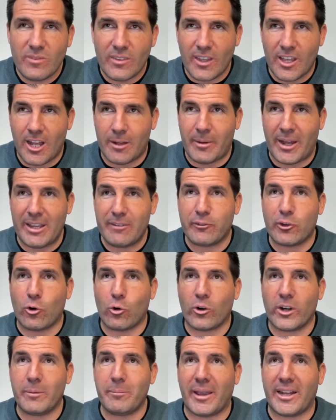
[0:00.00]
Um, I have
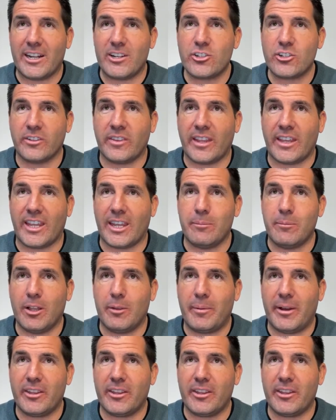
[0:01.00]
Corey, manager, in the email,